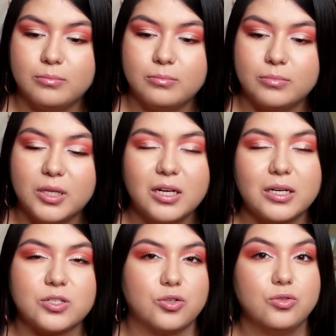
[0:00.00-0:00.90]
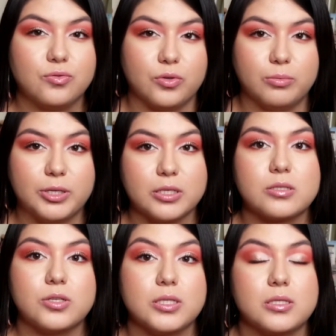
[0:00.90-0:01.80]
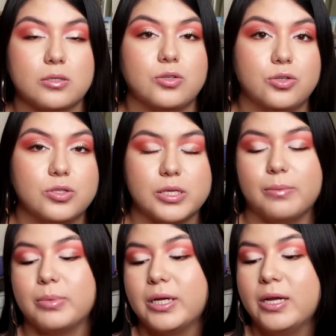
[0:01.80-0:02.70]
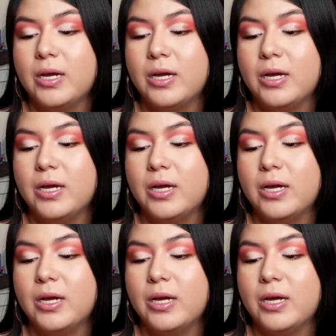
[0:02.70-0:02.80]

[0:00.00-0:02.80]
not as useful, because you can still use it, but